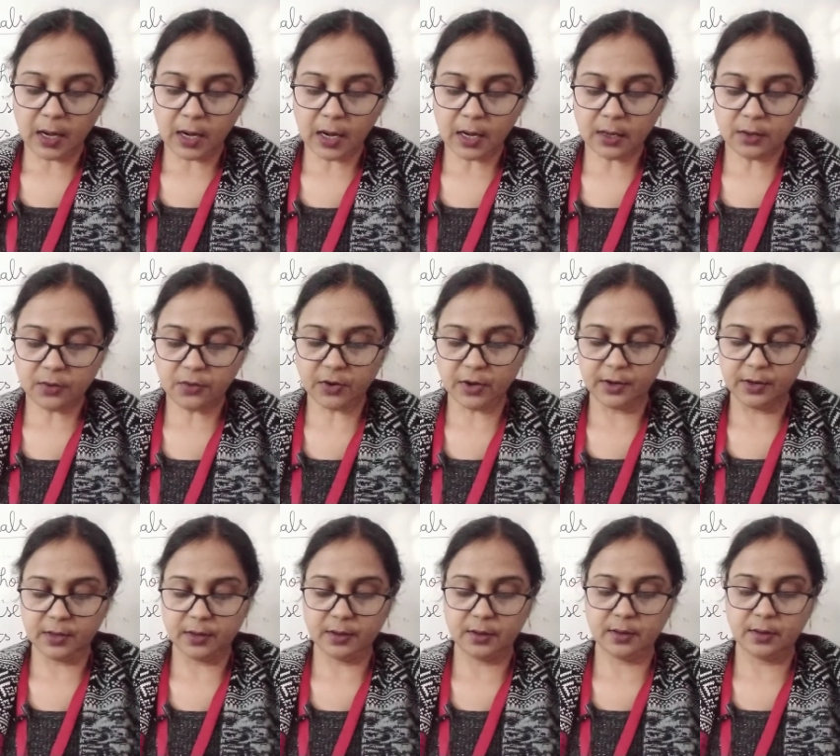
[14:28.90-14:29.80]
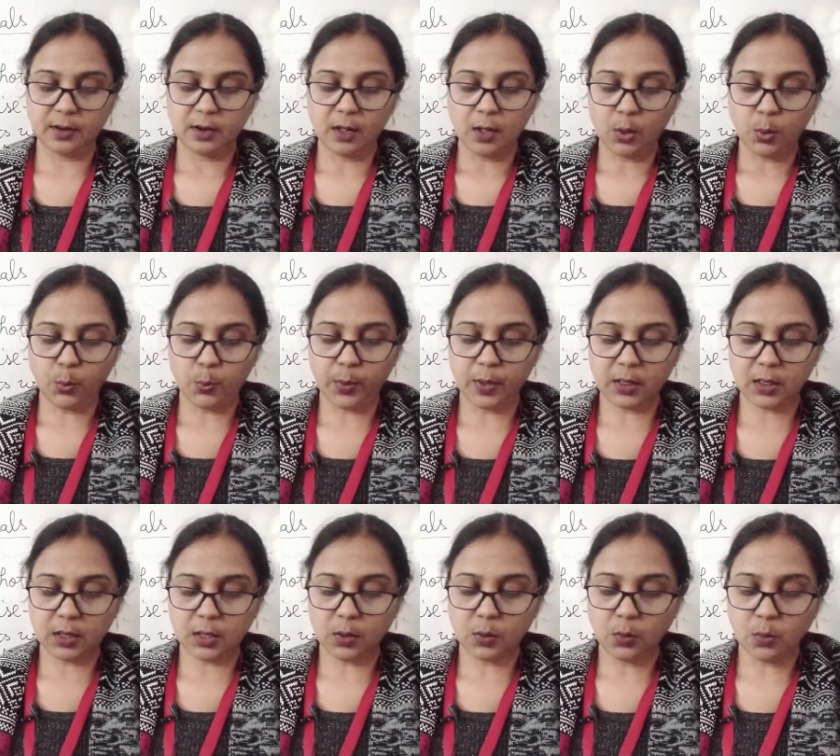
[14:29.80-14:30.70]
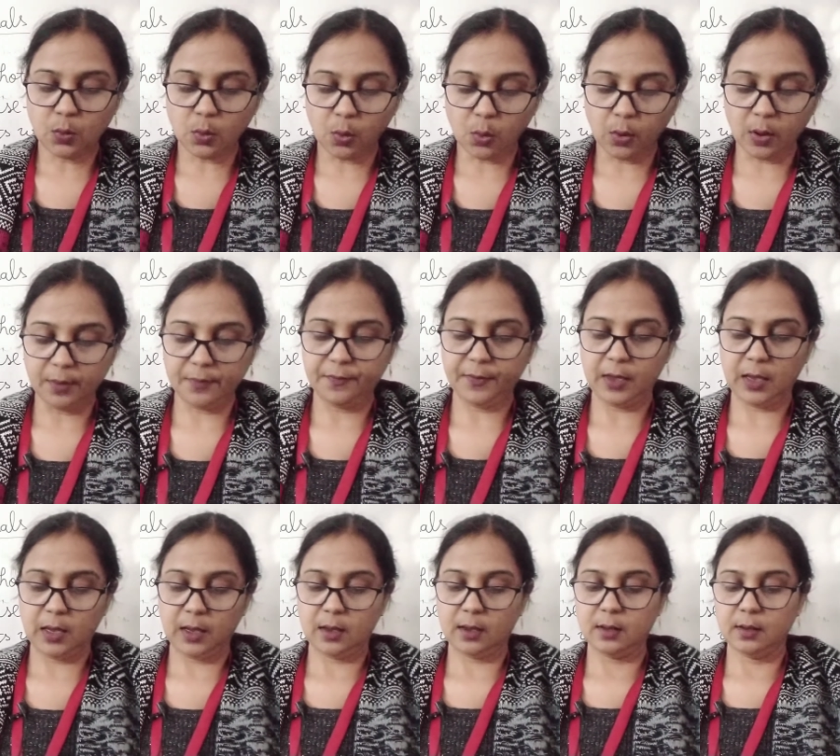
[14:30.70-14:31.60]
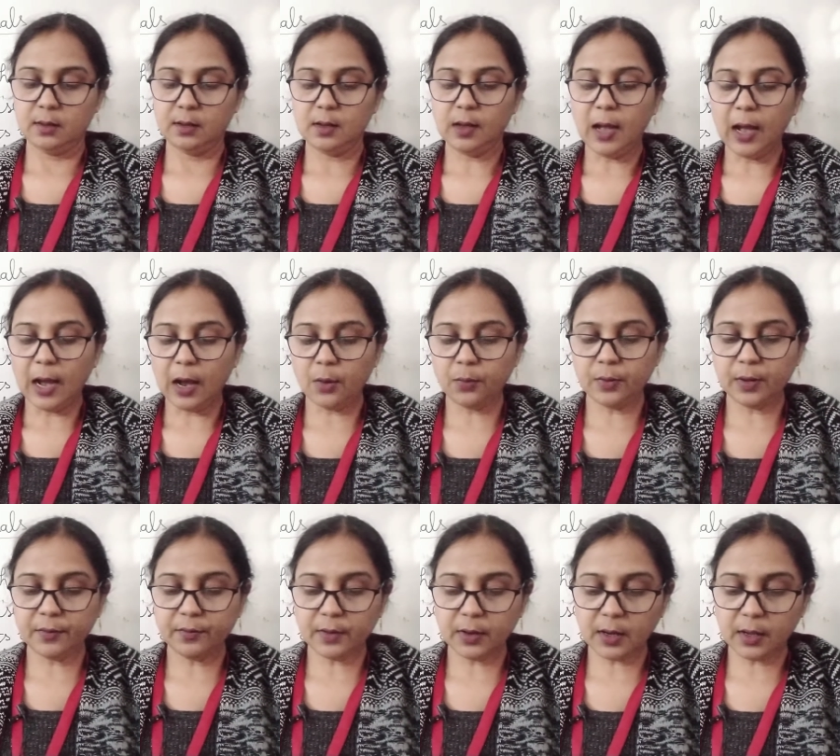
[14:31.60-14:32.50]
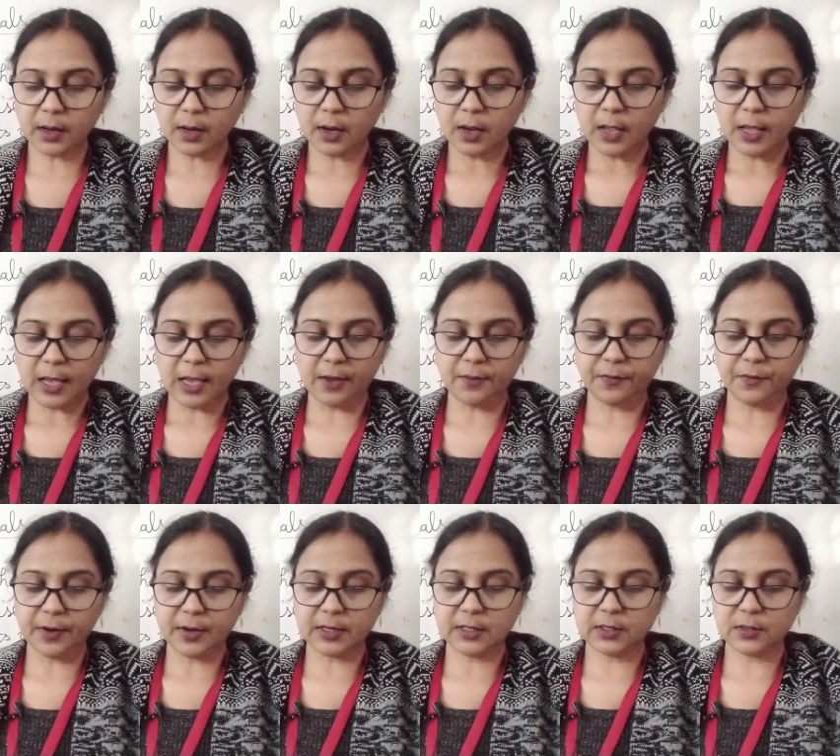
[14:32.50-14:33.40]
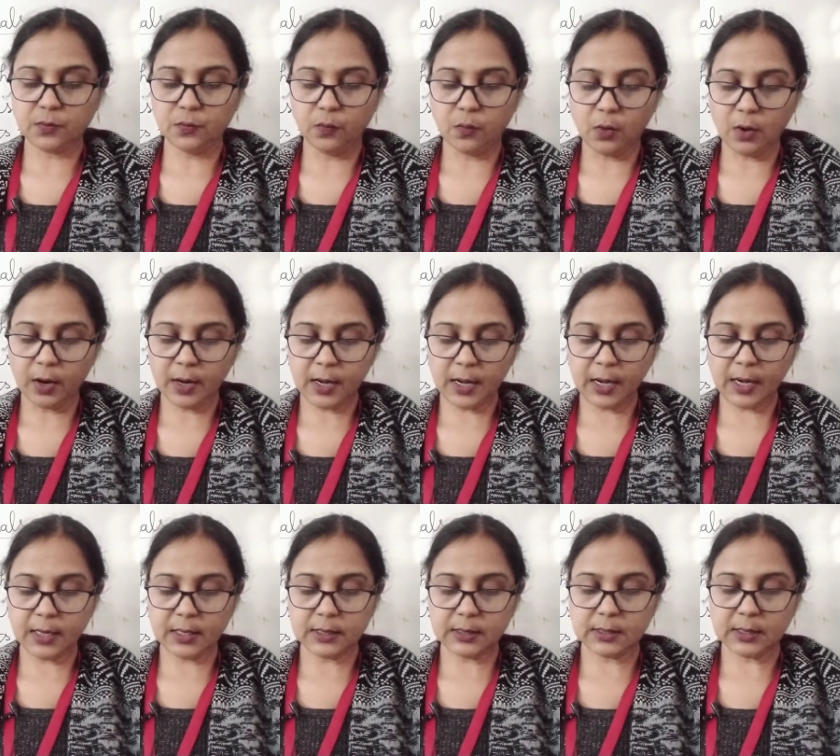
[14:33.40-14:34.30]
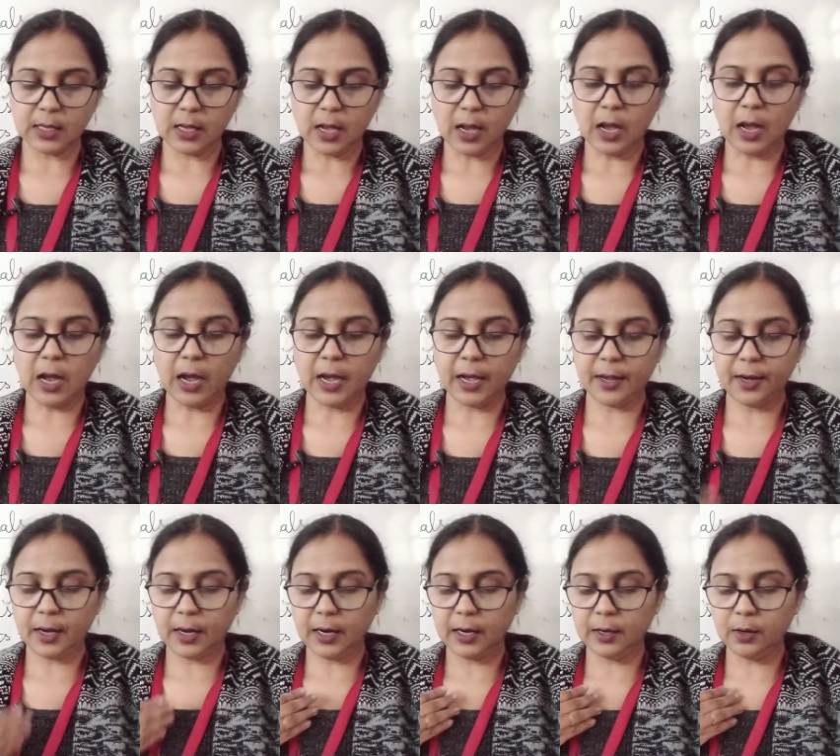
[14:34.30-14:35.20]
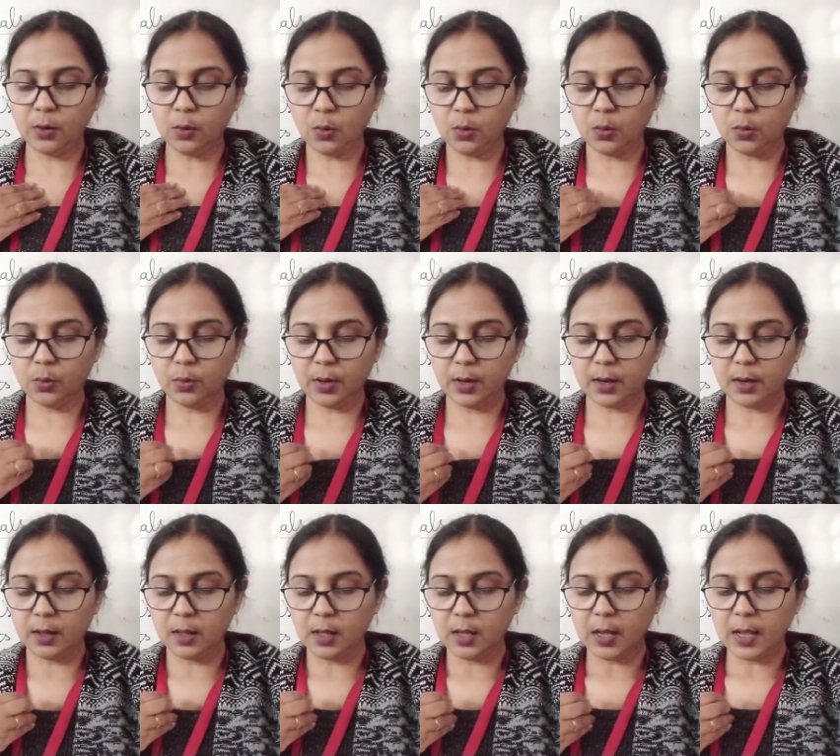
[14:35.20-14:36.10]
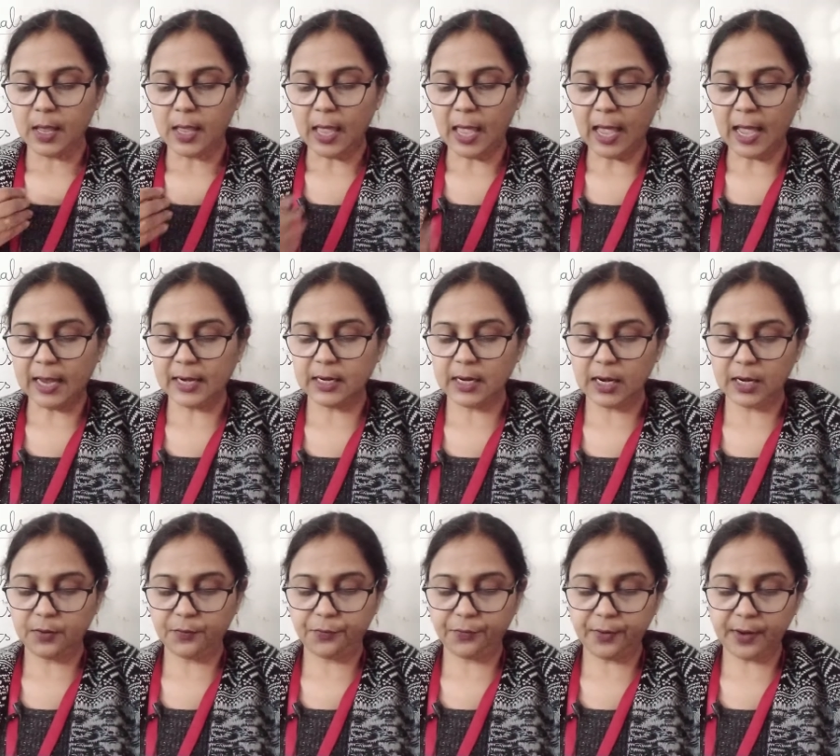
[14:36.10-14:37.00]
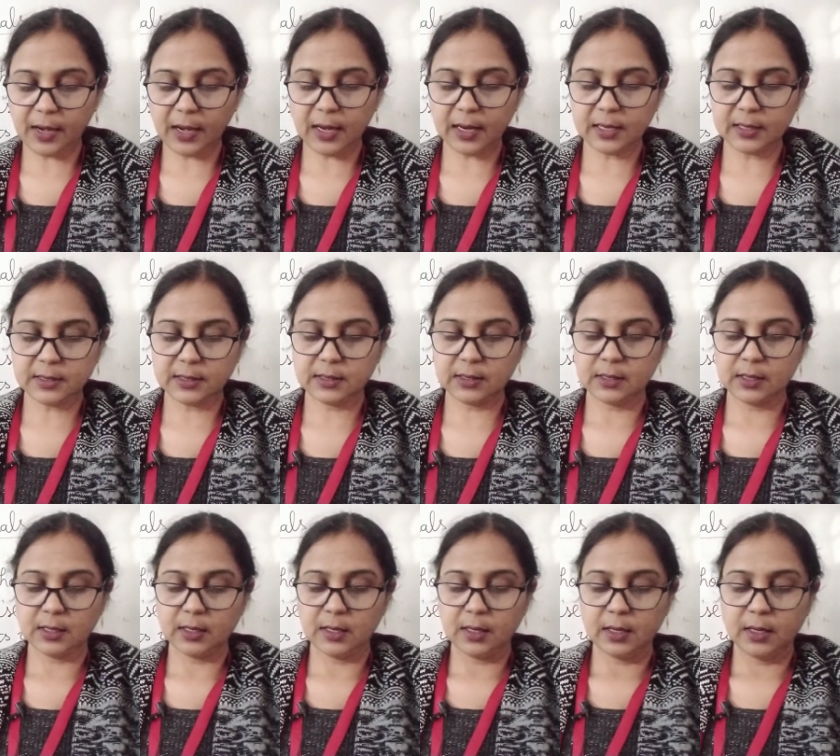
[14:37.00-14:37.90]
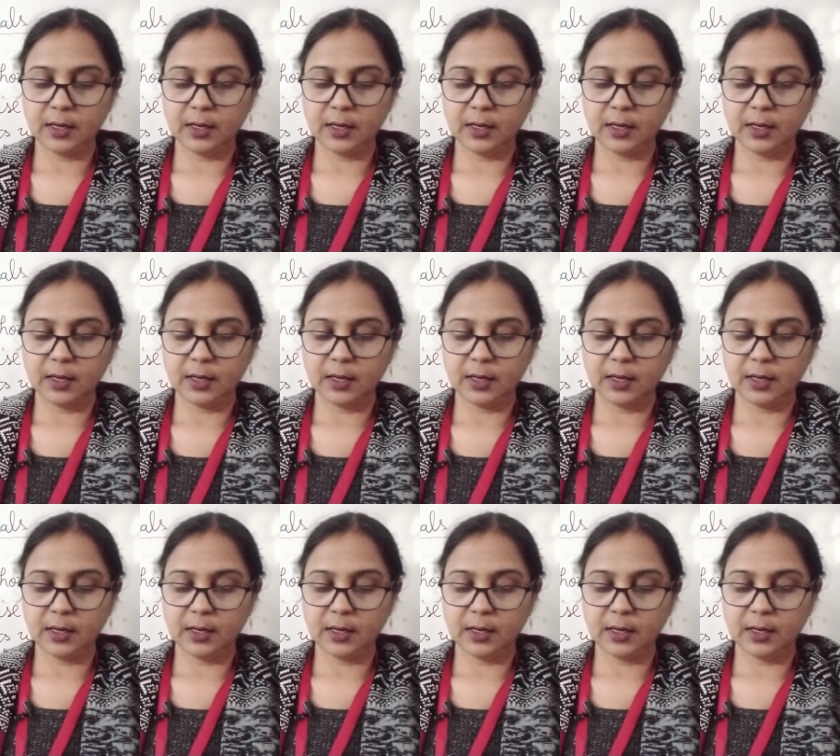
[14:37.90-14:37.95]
intruder with you go away. However, if its warnings are ignored and it feels